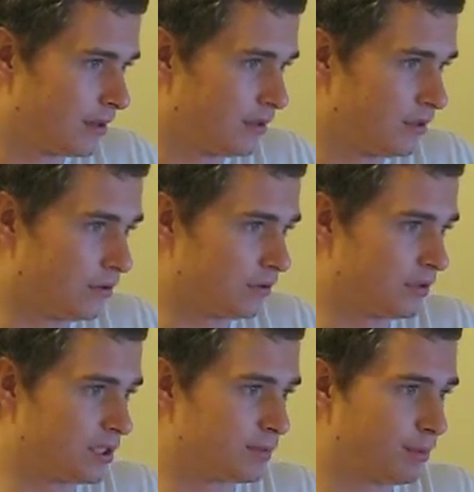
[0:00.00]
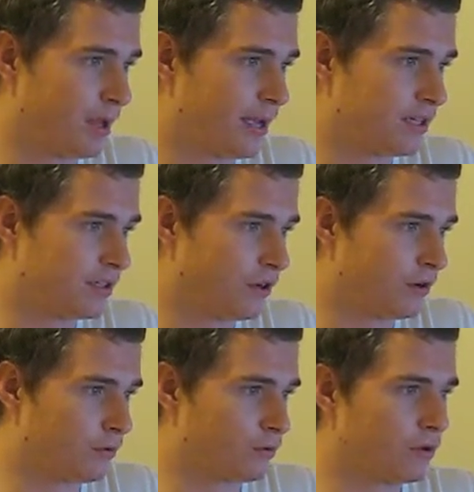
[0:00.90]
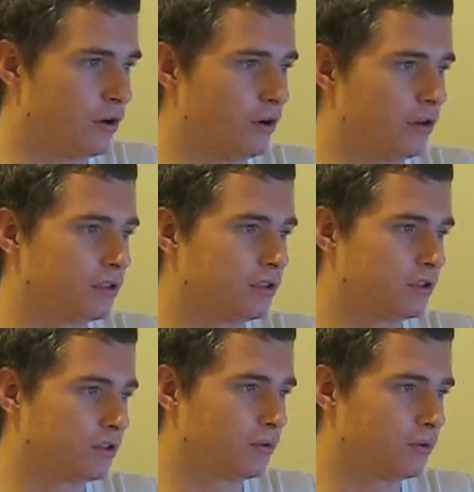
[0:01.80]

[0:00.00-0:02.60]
Your display in total costs